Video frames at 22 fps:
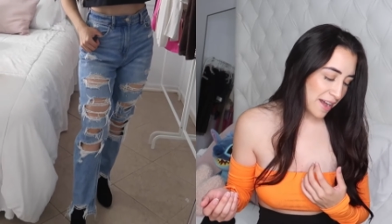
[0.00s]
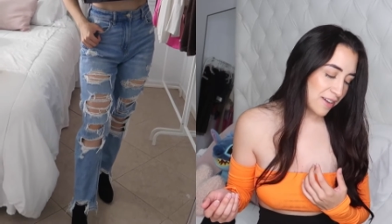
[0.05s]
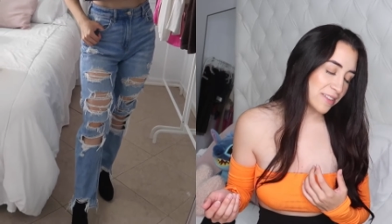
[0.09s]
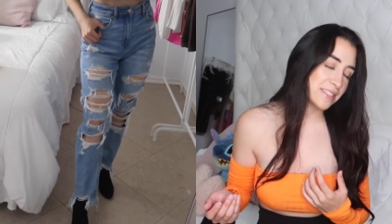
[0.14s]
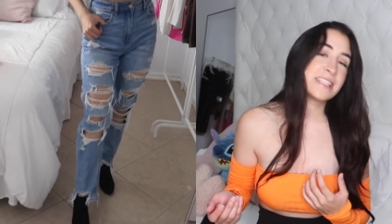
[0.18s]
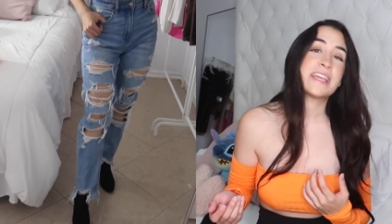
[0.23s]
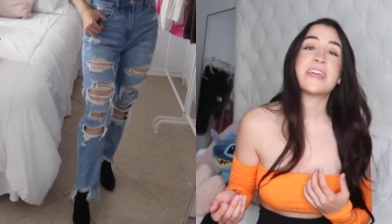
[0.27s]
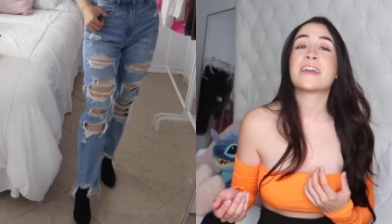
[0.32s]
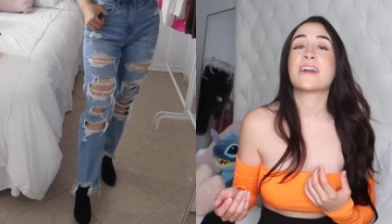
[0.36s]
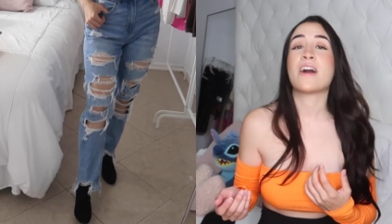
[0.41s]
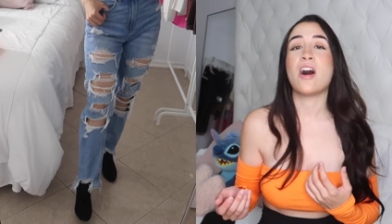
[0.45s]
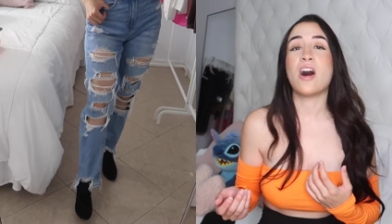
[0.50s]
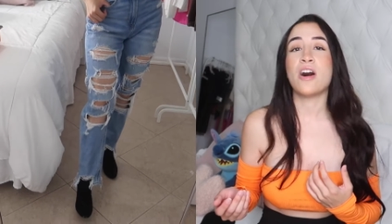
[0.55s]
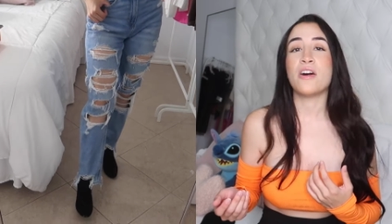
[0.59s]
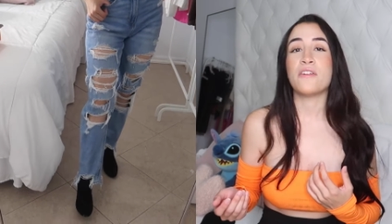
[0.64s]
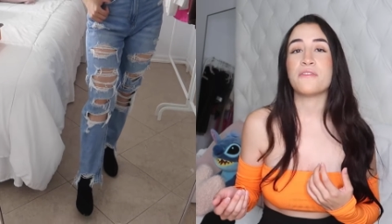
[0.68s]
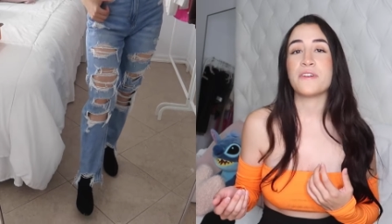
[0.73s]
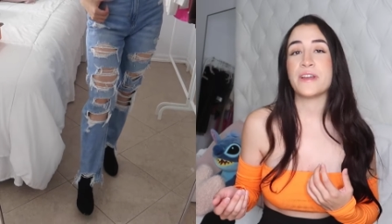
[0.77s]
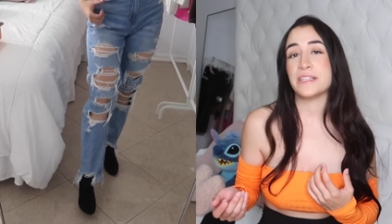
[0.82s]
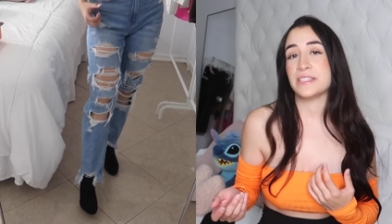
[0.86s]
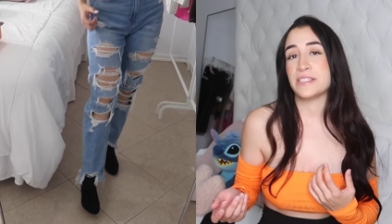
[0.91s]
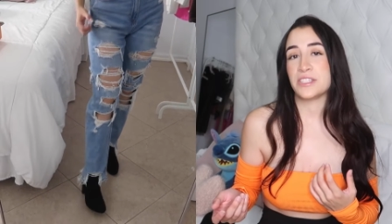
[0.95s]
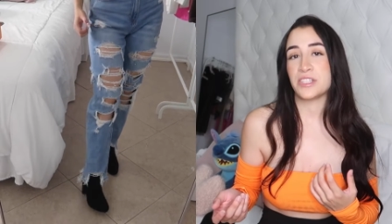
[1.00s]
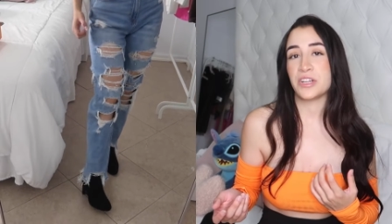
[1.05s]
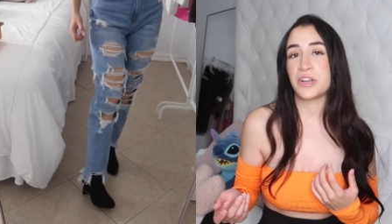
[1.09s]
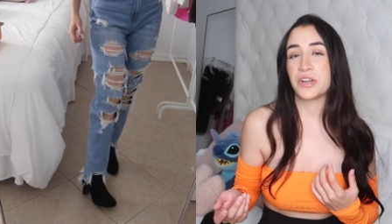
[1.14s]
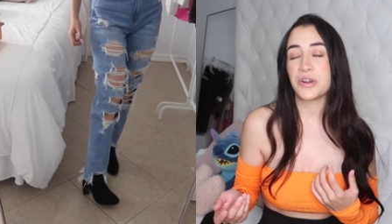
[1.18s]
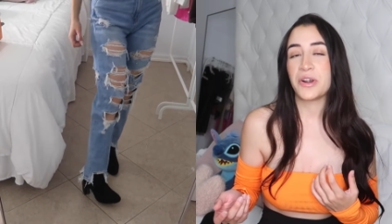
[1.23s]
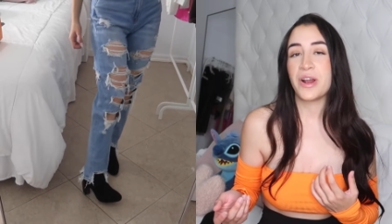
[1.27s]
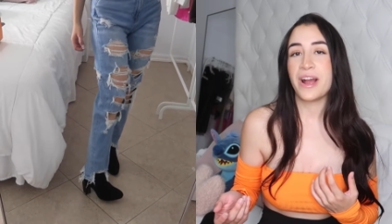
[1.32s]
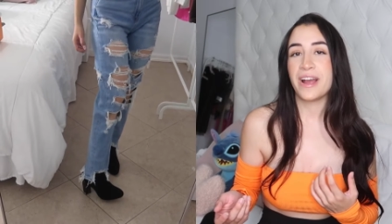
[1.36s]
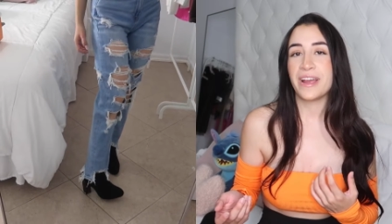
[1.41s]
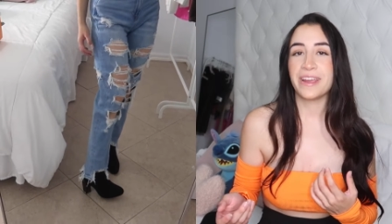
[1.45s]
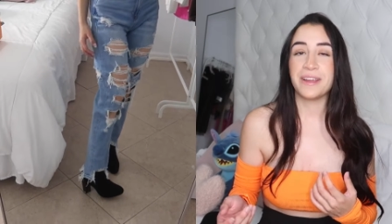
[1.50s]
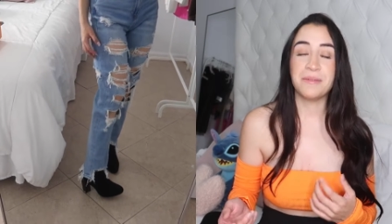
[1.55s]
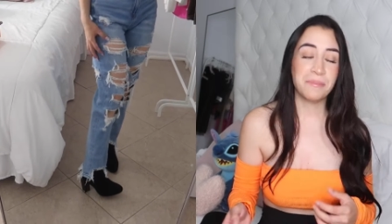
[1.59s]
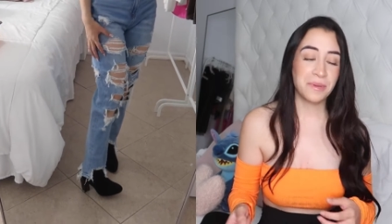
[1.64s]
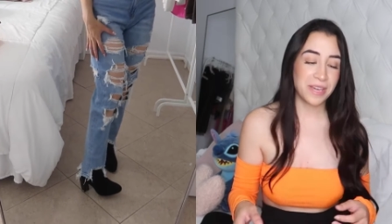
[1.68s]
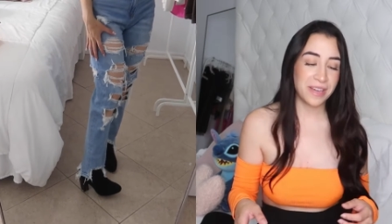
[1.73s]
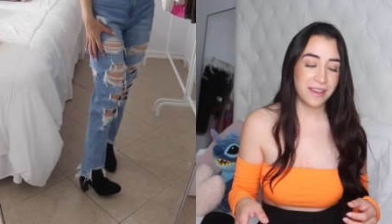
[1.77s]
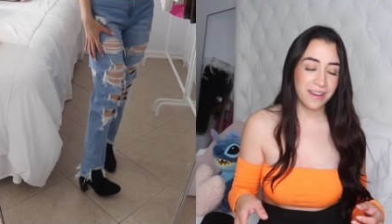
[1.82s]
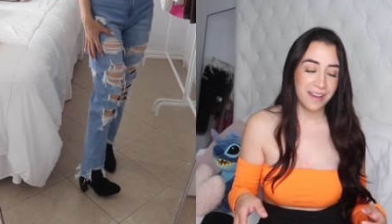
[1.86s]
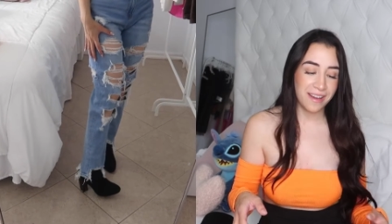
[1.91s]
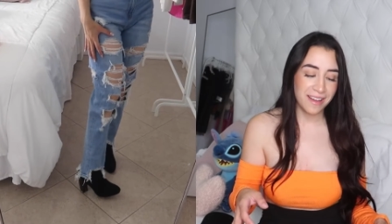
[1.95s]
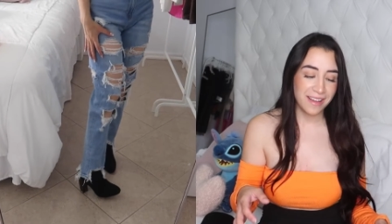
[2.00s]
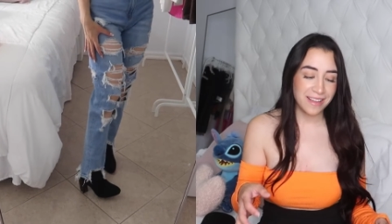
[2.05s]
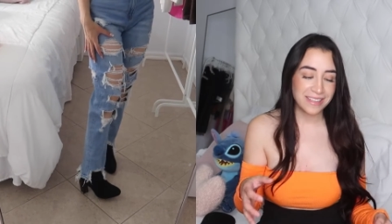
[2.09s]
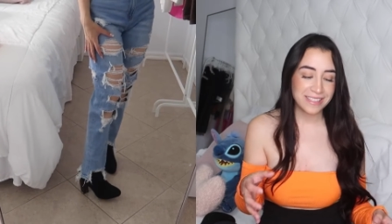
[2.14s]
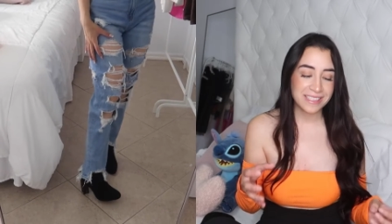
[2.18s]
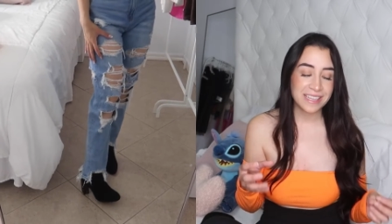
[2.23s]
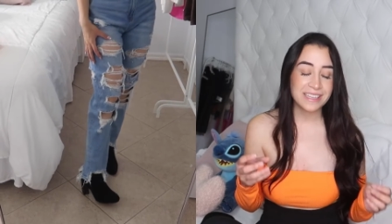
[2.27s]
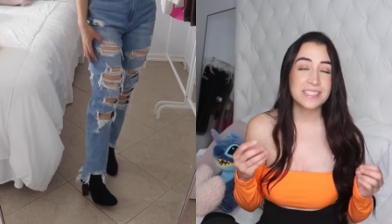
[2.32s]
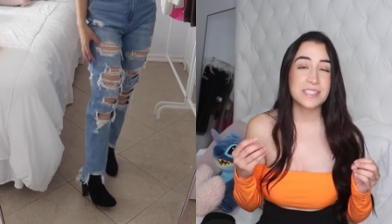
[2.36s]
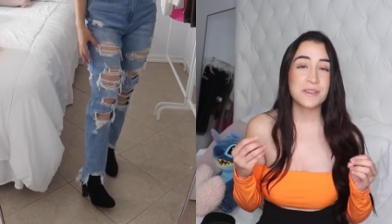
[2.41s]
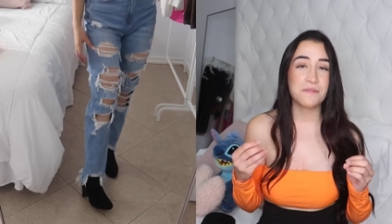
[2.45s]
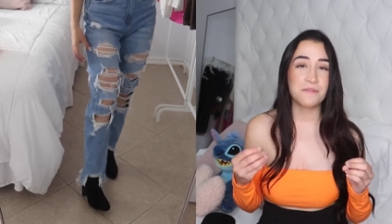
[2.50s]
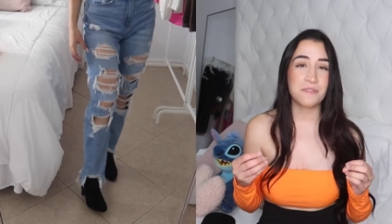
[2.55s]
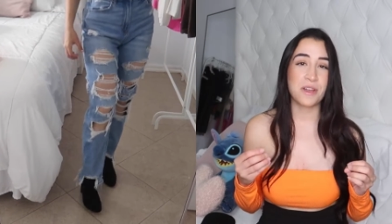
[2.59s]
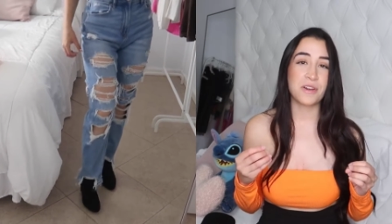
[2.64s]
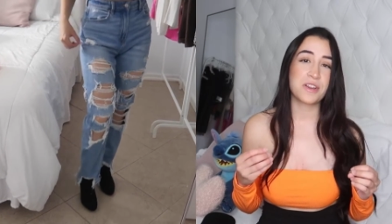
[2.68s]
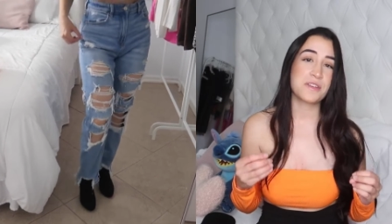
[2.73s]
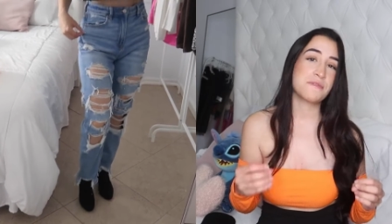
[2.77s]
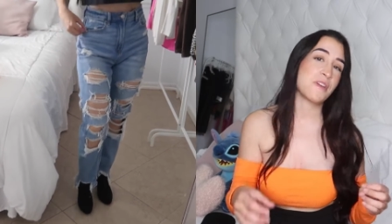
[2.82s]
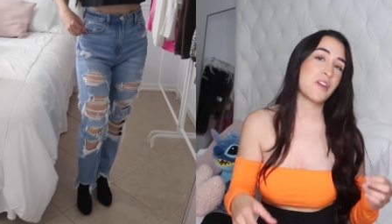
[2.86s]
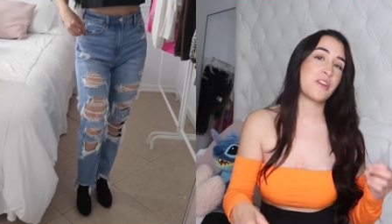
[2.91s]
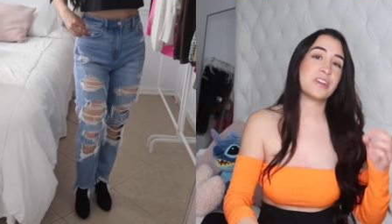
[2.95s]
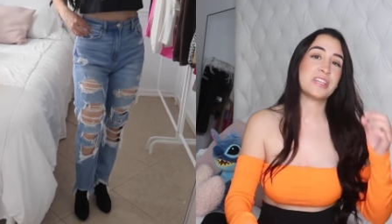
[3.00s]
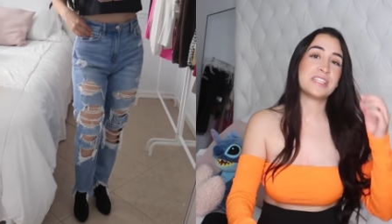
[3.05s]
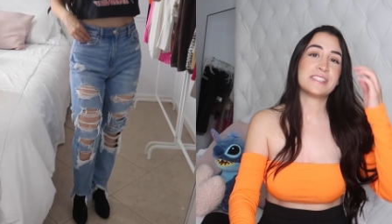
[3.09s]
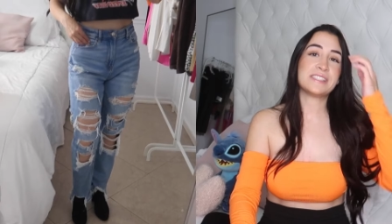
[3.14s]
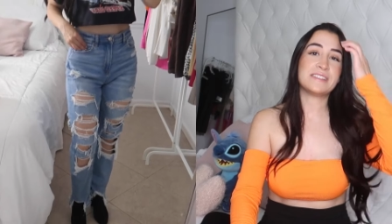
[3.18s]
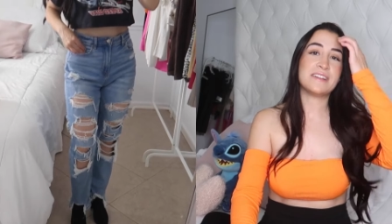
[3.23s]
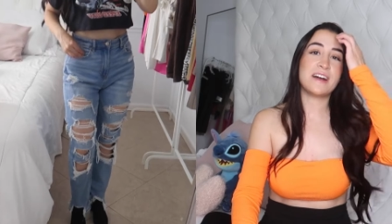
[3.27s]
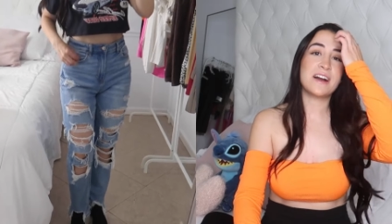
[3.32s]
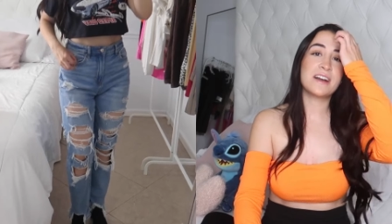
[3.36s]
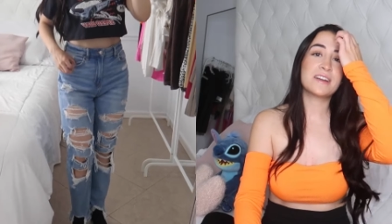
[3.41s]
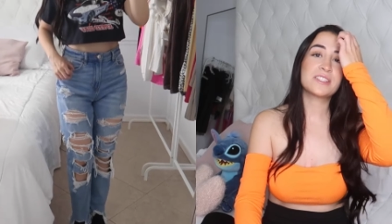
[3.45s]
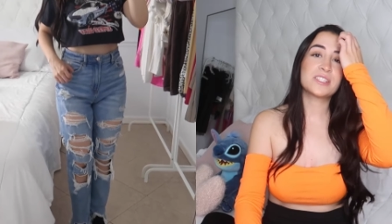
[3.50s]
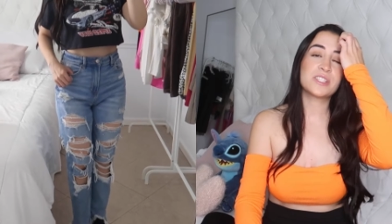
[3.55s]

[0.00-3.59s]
I'll take off and start crying because it's very, very snug.